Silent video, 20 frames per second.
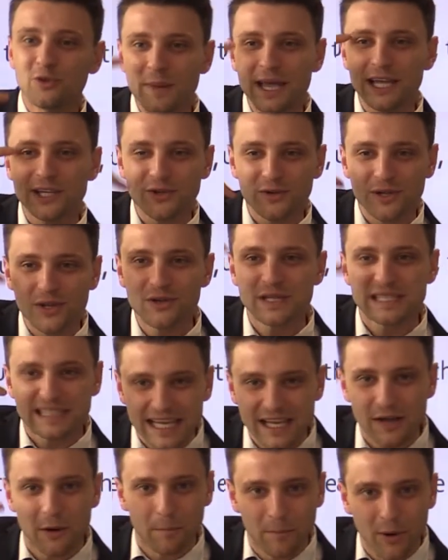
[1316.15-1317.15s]
to make sure you
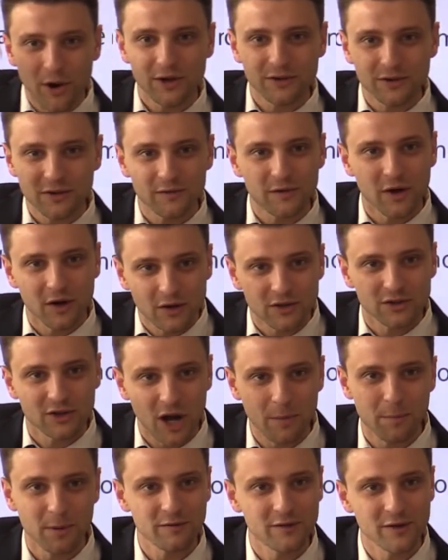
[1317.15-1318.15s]
stay on
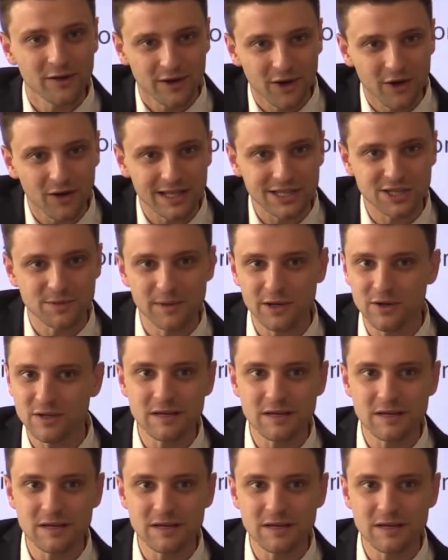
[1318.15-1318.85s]
top of your knowledge.